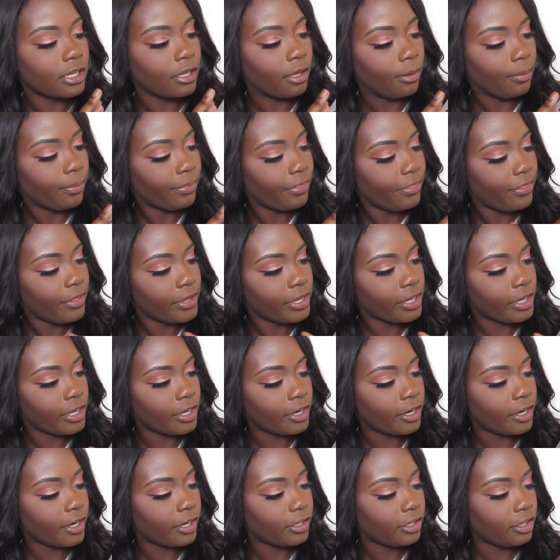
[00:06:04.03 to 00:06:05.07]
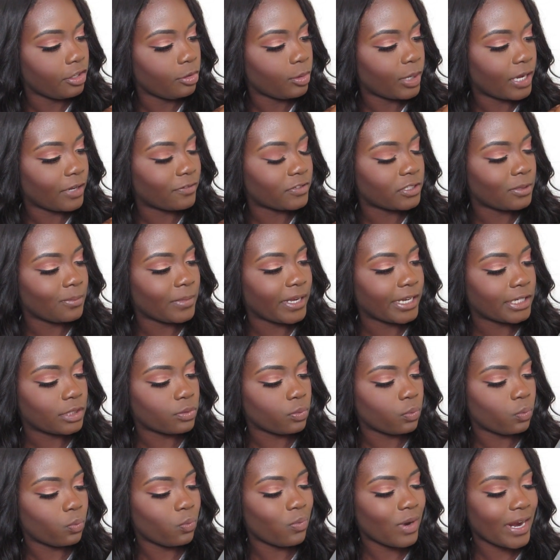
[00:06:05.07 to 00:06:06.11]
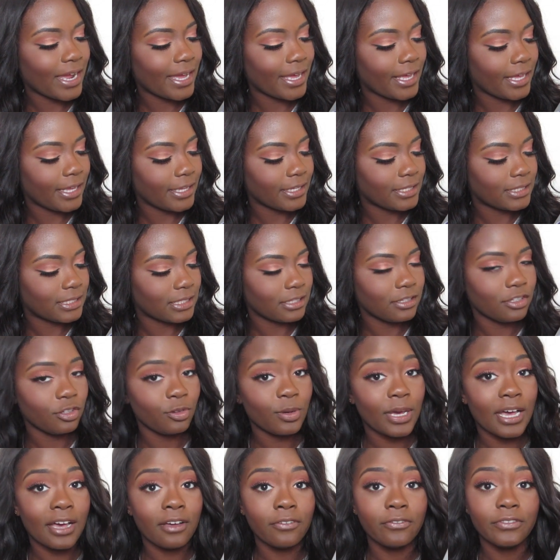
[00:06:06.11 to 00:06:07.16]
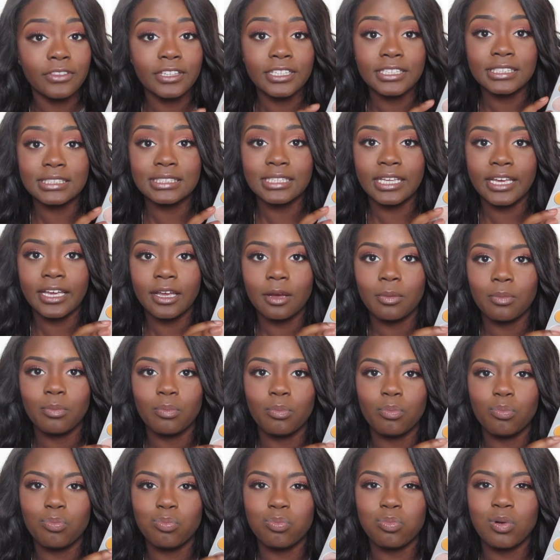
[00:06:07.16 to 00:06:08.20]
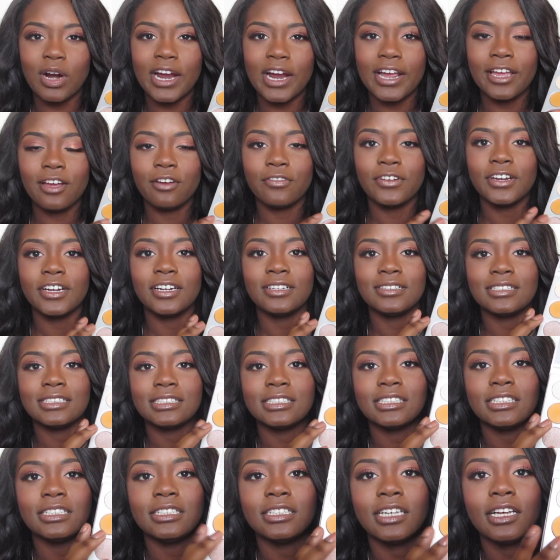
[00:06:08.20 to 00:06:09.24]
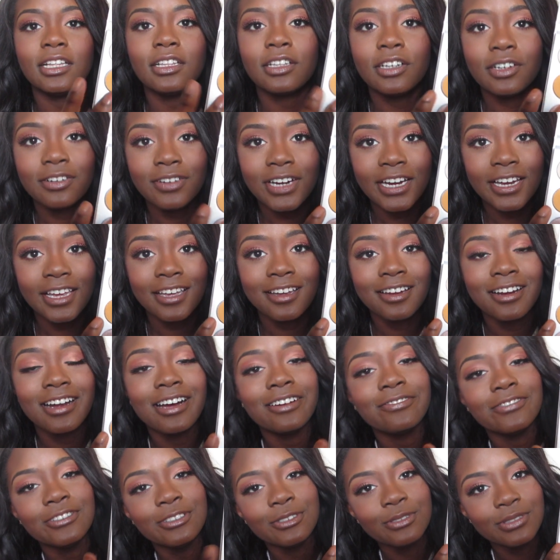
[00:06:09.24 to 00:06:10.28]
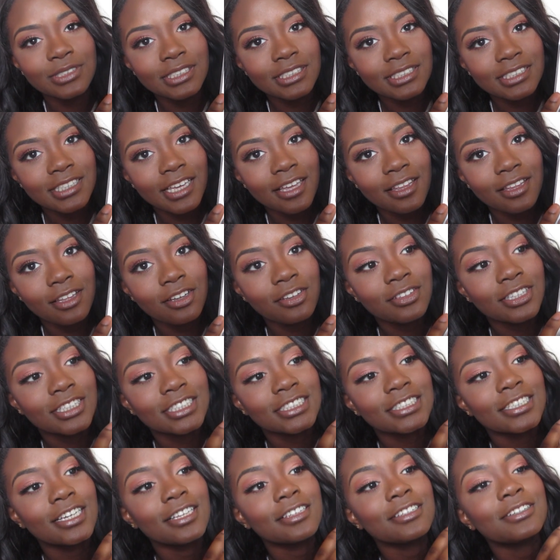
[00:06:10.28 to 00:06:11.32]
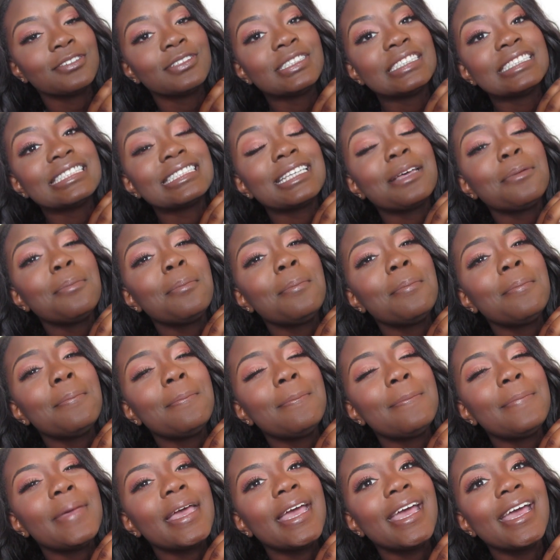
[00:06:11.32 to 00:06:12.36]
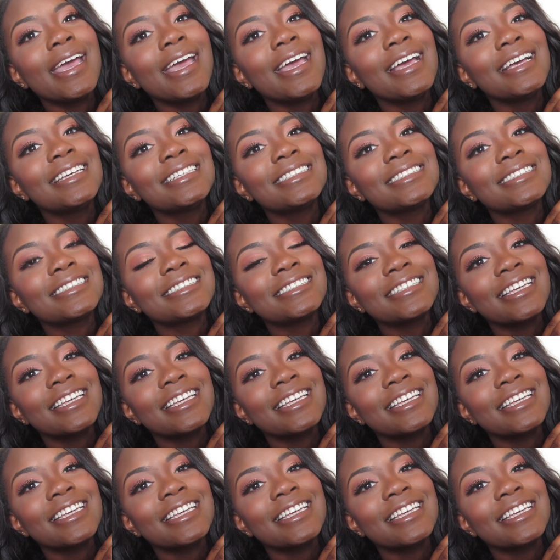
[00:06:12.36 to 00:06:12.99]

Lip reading: up here, and then you have some nice reds, and then you have this like bright over here and this yellow right here. I've used this yellow. This yellow is amazing.